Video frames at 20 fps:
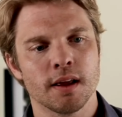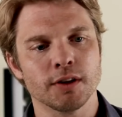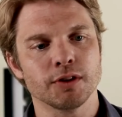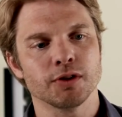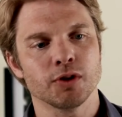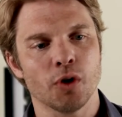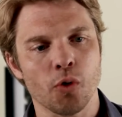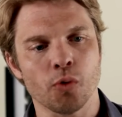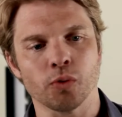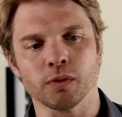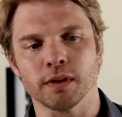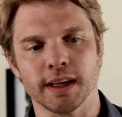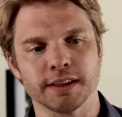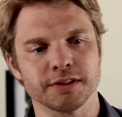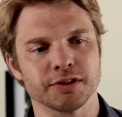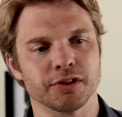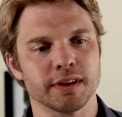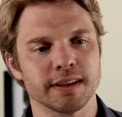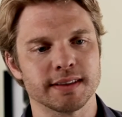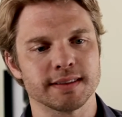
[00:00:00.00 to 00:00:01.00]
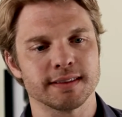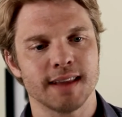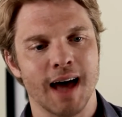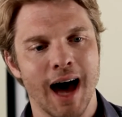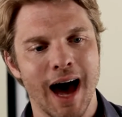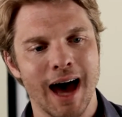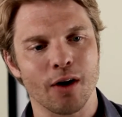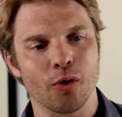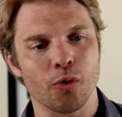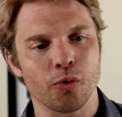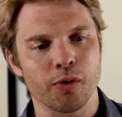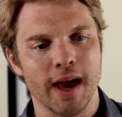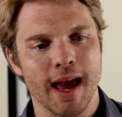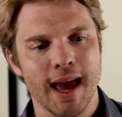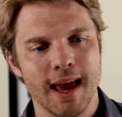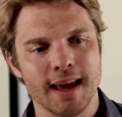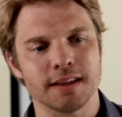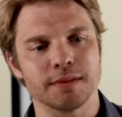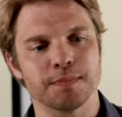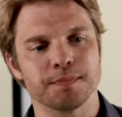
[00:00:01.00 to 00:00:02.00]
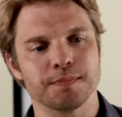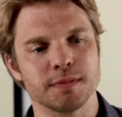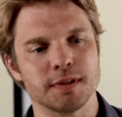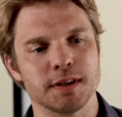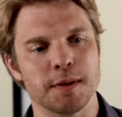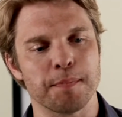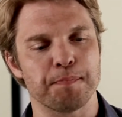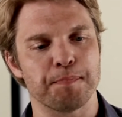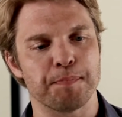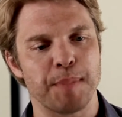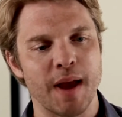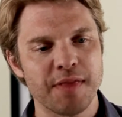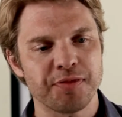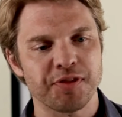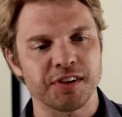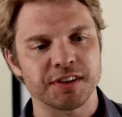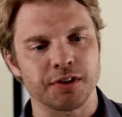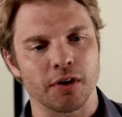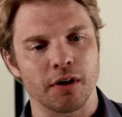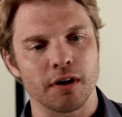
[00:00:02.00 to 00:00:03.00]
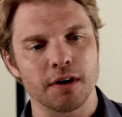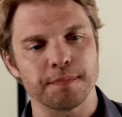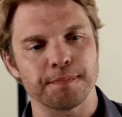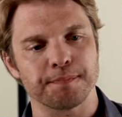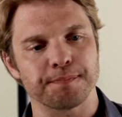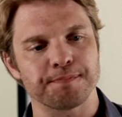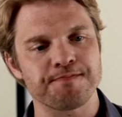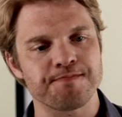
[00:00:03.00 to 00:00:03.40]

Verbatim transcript: No, Lester, it's not okay. You bent the darn...